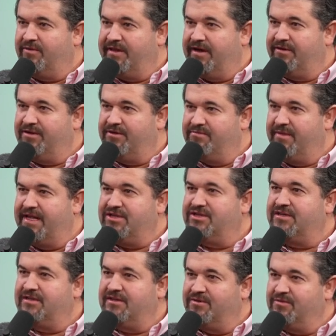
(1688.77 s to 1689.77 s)
without you
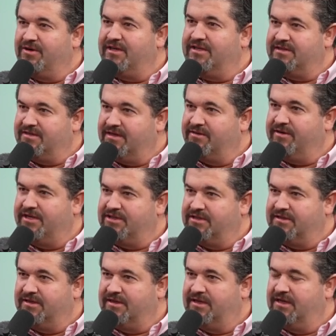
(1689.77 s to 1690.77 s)
mentioning the word
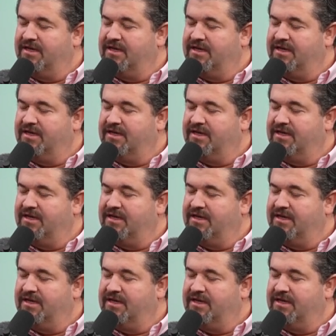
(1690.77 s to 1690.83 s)
integration.